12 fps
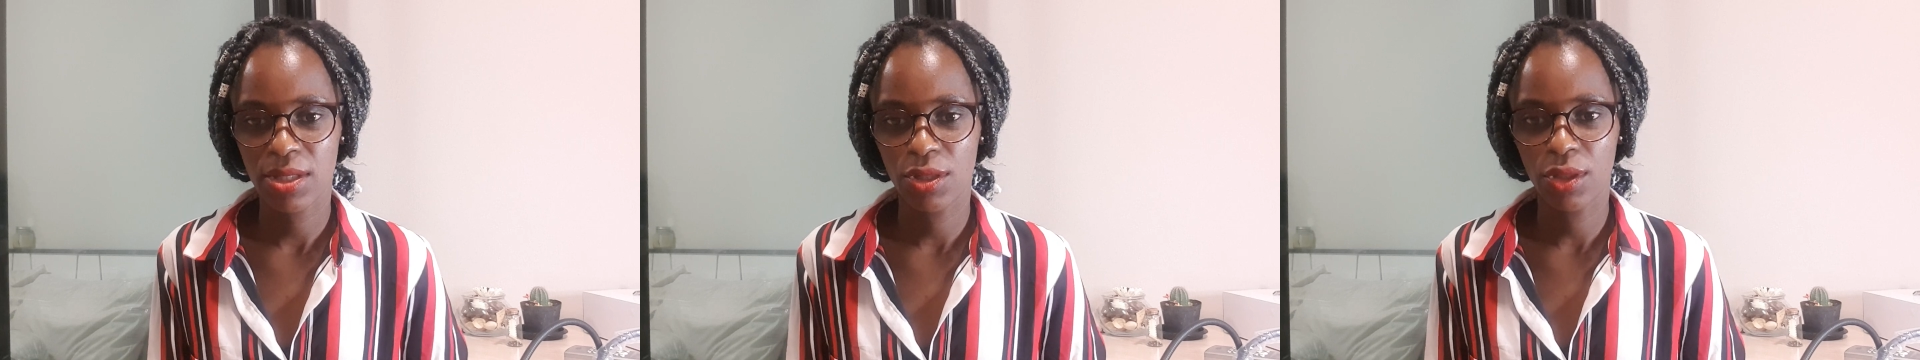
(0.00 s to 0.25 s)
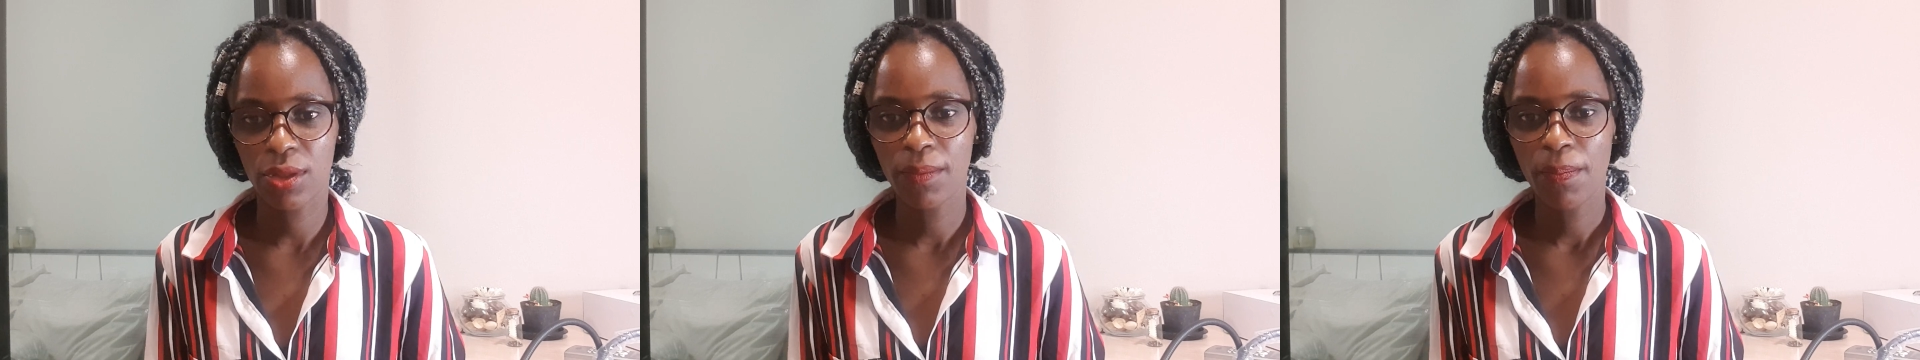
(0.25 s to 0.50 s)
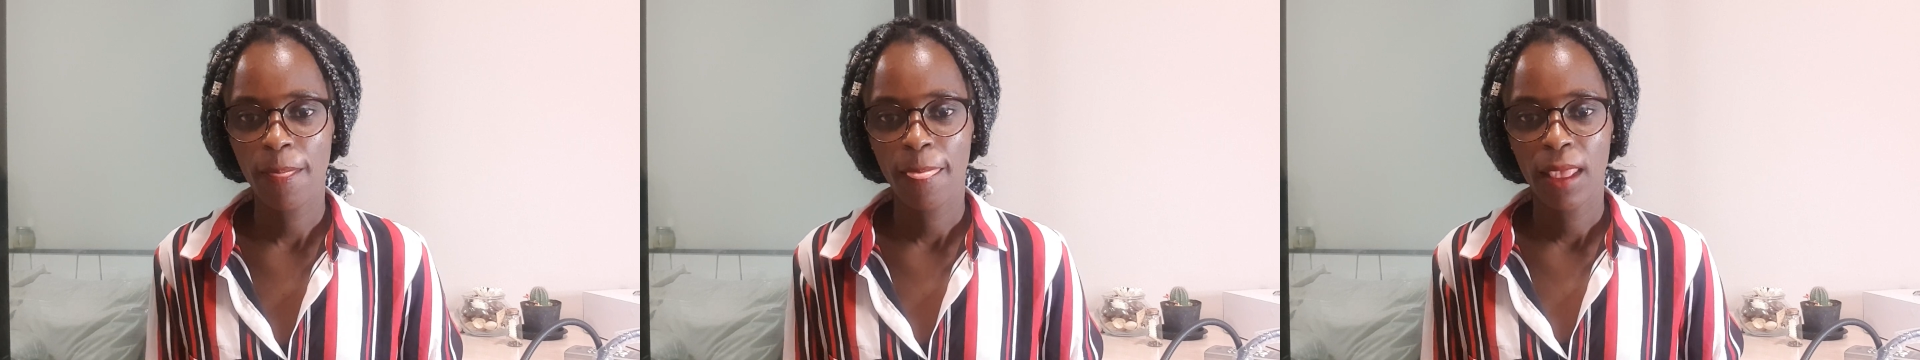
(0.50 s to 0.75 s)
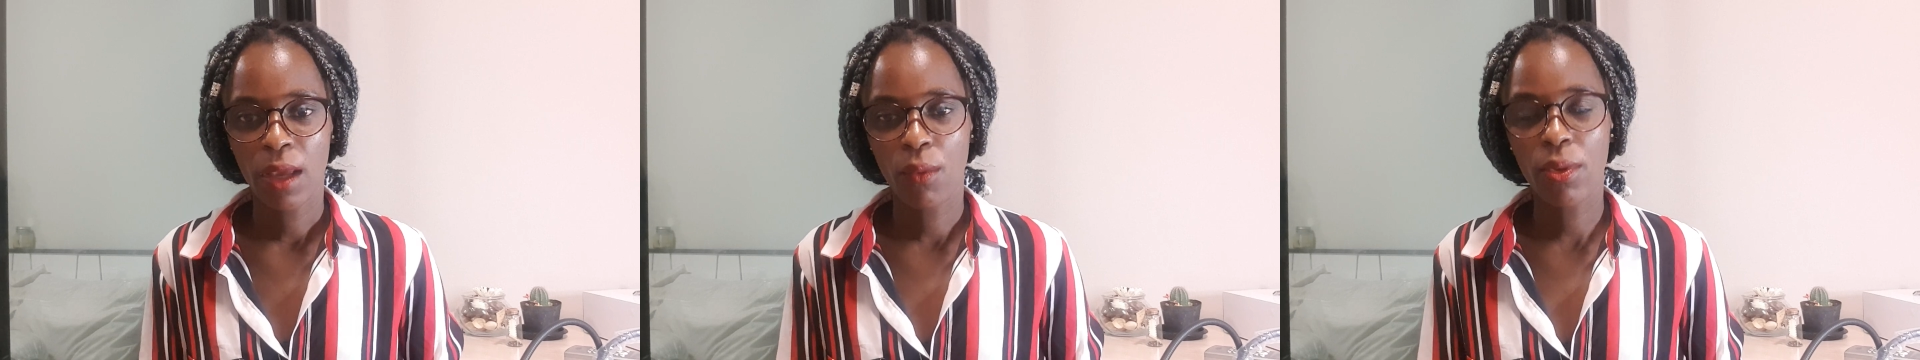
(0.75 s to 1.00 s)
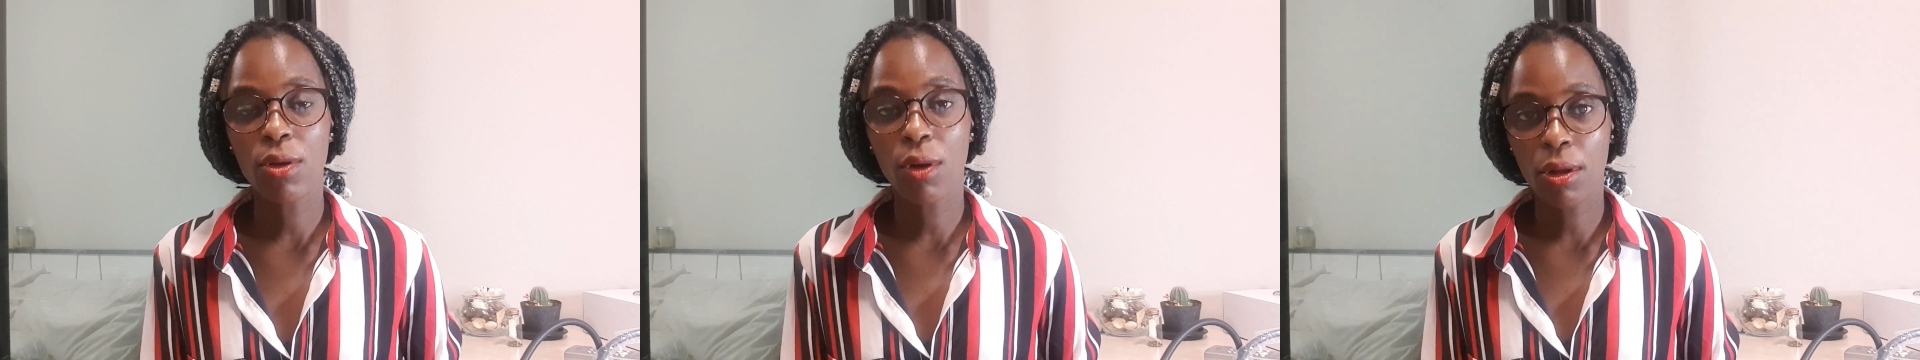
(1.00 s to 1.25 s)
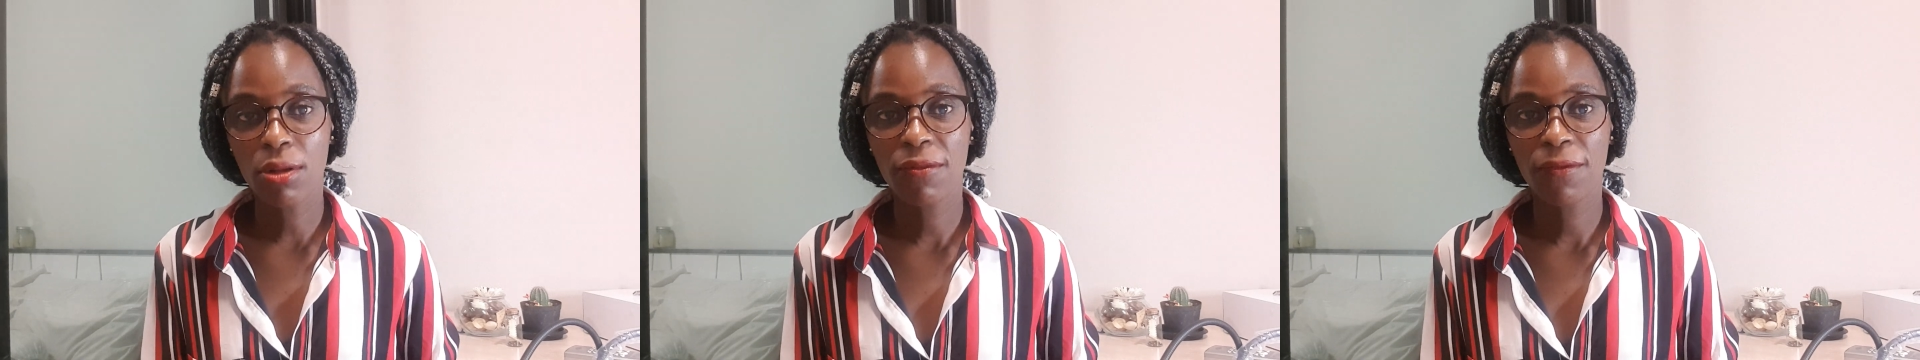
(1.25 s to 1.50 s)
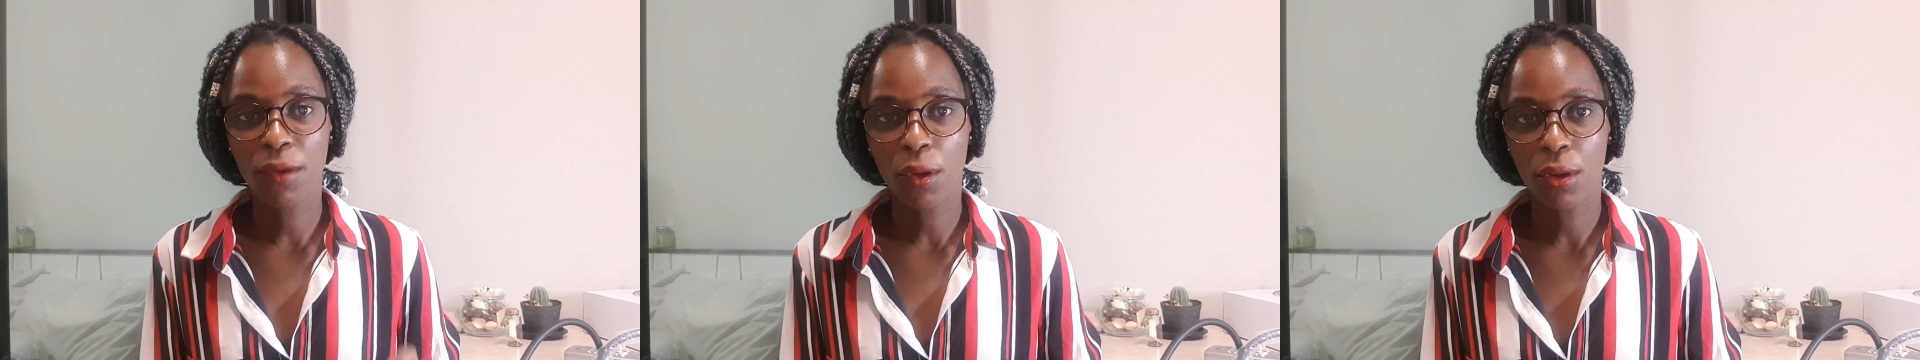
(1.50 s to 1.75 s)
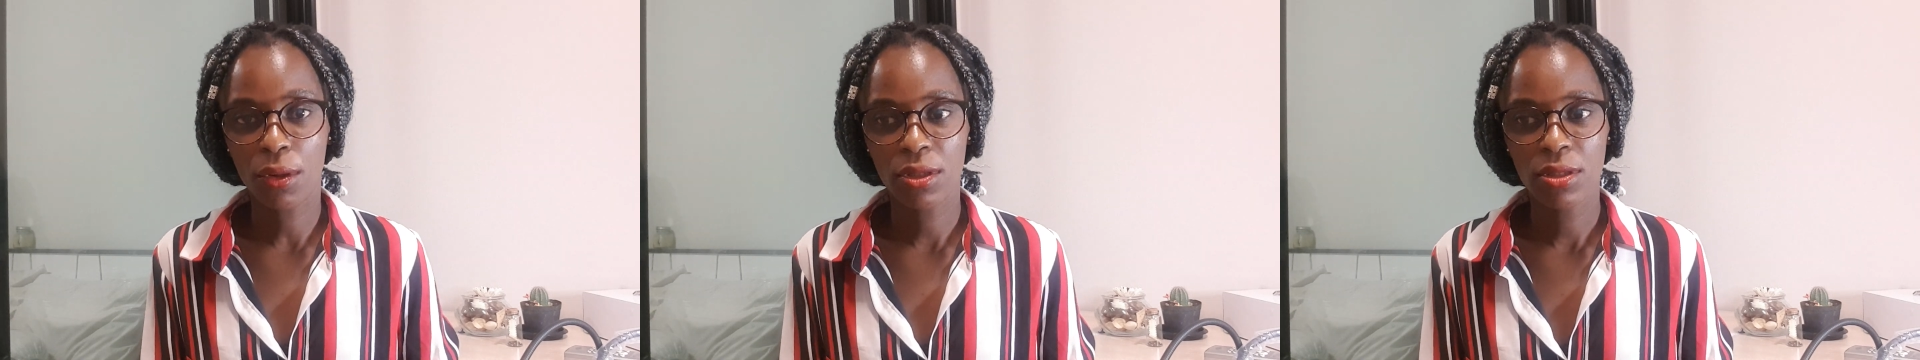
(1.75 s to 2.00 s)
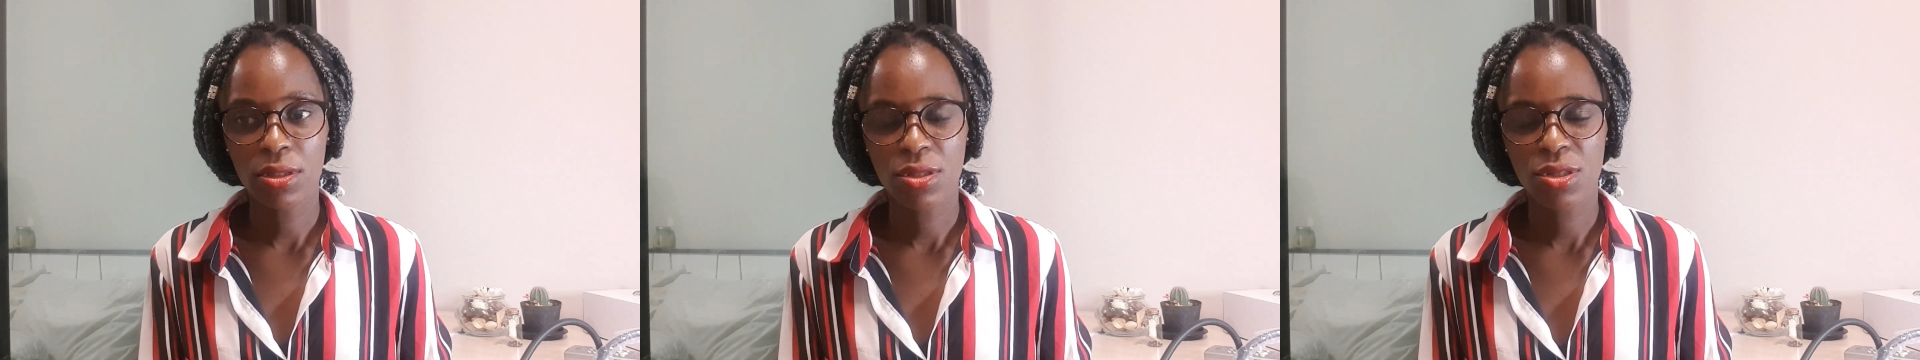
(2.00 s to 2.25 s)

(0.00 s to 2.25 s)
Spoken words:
You know, we all fall